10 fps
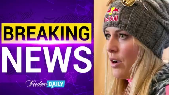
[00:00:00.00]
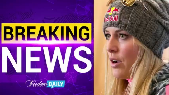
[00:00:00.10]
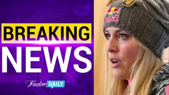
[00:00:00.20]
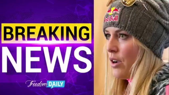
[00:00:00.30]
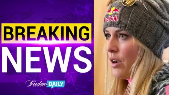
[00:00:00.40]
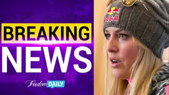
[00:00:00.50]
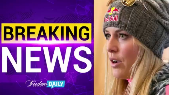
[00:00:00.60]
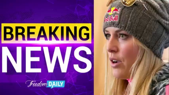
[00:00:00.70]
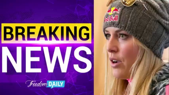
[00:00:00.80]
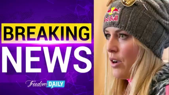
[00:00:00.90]

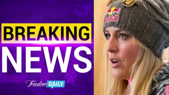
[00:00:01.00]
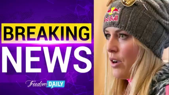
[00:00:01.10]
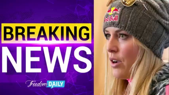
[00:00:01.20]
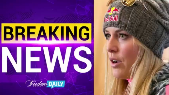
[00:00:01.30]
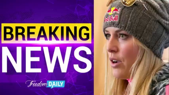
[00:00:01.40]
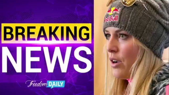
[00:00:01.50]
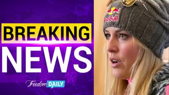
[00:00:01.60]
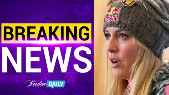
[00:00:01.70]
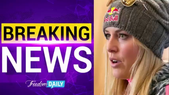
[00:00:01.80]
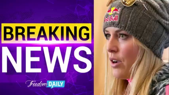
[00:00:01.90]

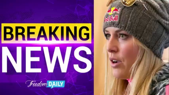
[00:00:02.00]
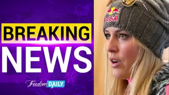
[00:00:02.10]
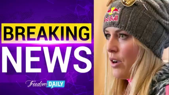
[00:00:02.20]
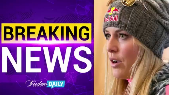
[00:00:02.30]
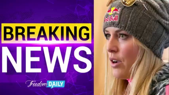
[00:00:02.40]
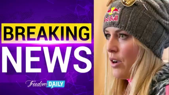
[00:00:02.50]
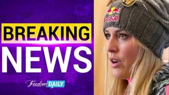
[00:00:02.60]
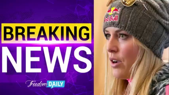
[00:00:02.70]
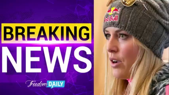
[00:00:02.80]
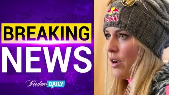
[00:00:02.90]

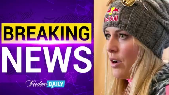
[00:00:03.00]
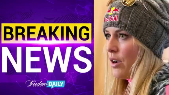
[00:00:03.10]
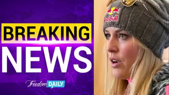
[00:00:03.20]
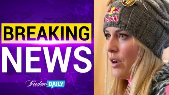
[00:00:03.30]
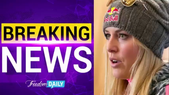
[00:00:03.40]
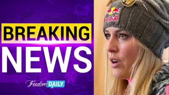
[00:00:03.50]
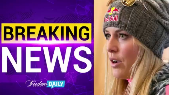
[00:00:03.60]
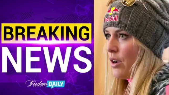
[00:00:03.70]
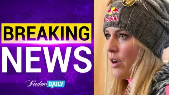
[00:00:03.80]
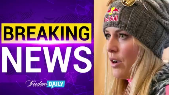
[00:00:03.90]

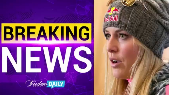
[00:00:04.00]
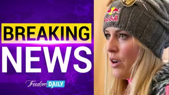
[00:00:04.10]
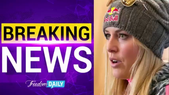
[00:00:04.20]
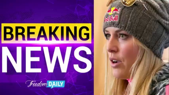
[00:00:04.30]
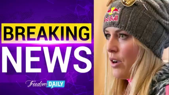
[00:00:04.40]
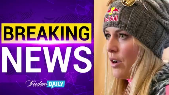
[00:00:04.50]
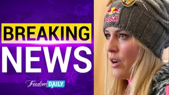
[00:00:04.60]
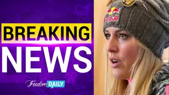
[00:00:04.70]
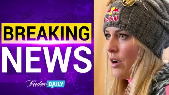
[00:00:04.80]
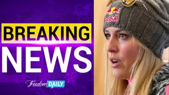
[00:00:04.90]

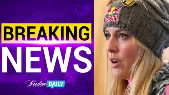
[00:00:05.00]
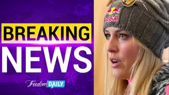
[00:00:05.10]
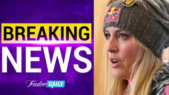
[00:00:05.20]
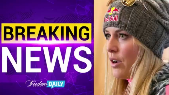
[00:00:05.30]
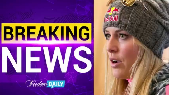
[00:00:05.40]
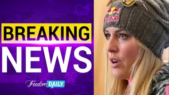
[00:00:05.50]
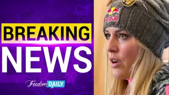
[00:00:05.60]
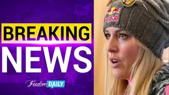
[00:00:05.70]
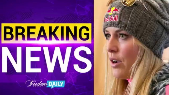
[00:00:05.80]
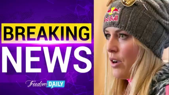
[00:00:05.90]

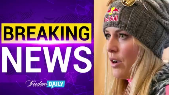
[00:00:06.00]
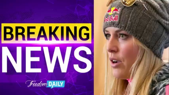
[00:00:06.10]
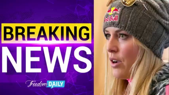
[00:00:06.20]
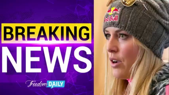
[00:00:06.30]
This is a still picture; no speech is visible.